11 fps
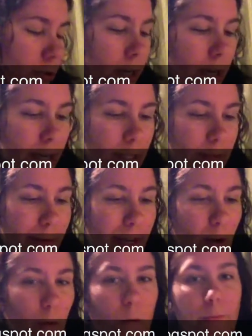you guys my
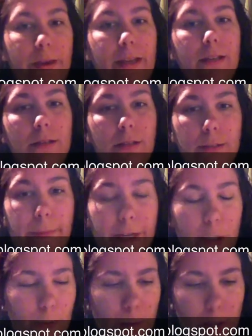homemade
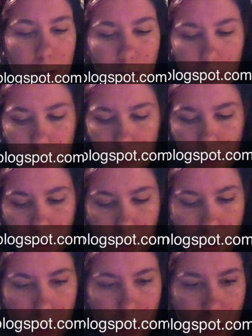smash book
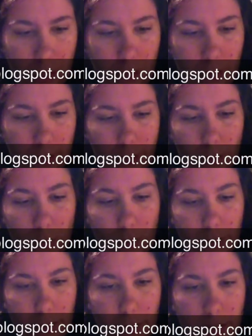that I
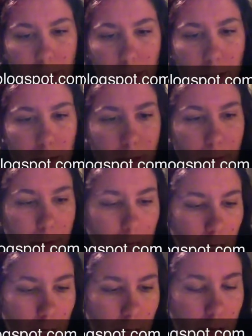wanted to
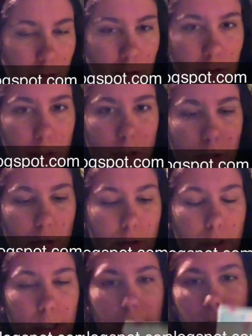make. So
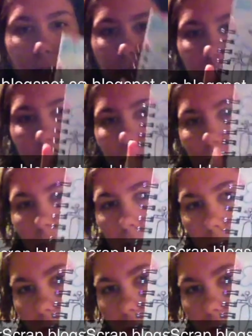here it is.